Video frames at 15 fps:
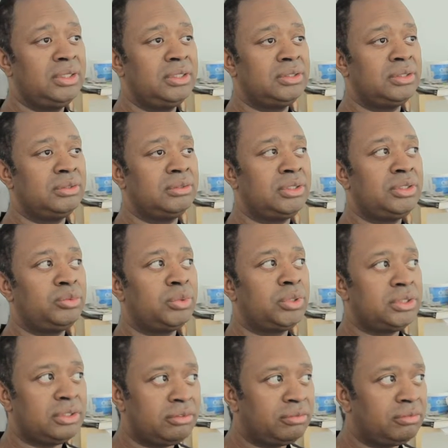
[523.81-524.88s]
So this
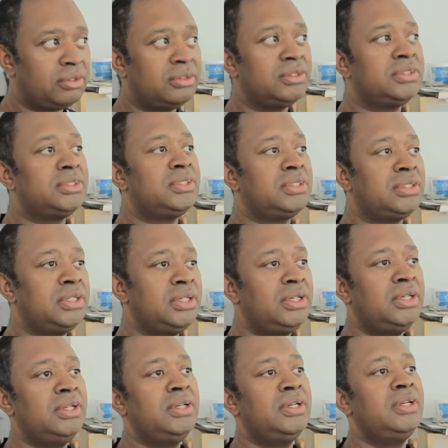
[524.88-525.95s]
was the first
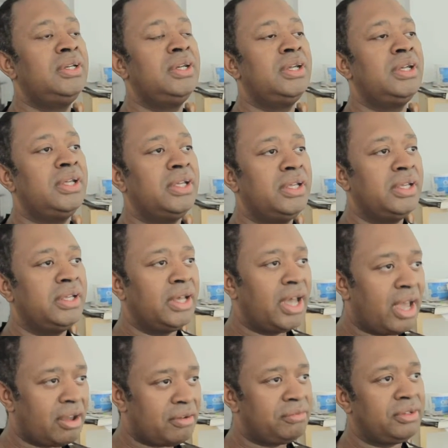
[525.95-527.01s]

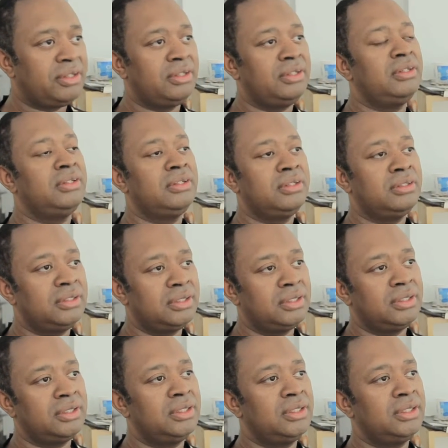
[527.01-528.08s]
African
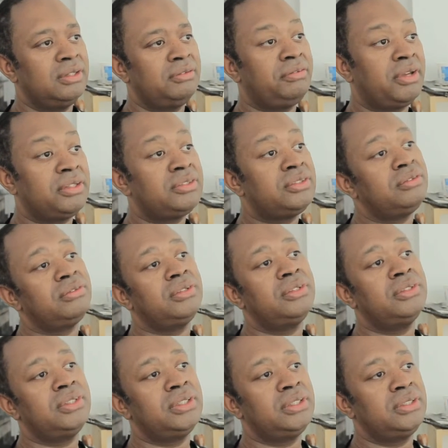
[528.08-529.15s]

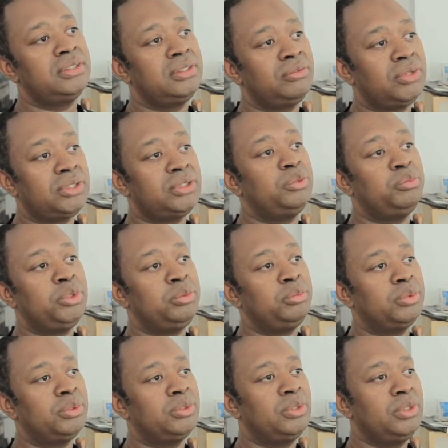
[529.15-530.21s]
festival that the Russian
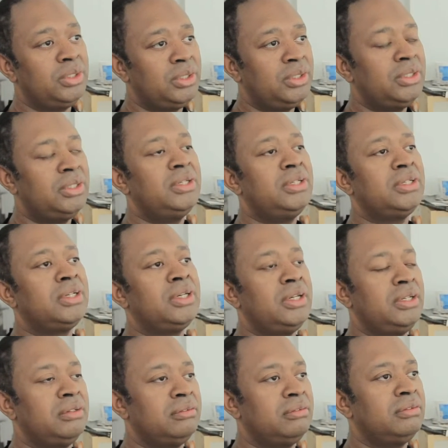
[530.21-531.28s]
people
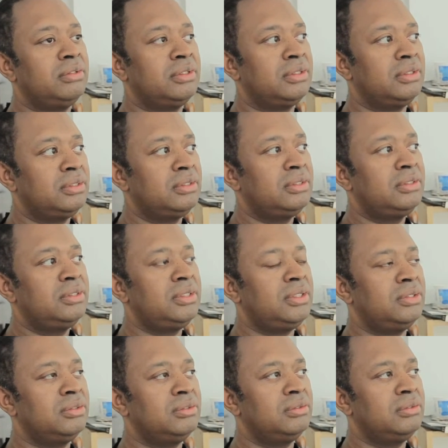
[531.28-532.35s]
kind of
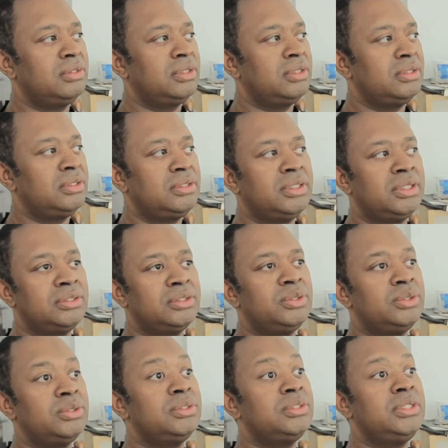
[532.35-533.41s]
had the chance
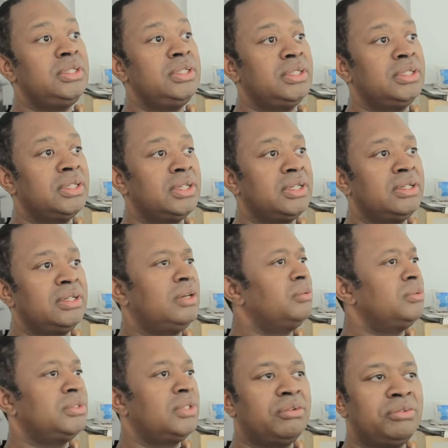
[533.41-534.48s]
to see, like
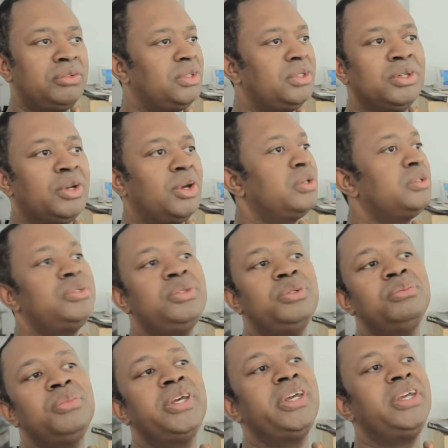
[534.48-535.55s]
how's African
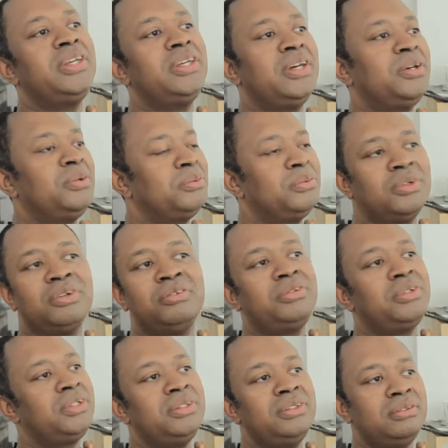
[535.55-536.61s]
costume like, how are
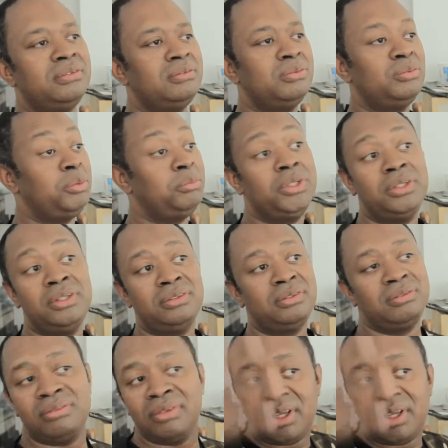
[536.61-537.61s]
African women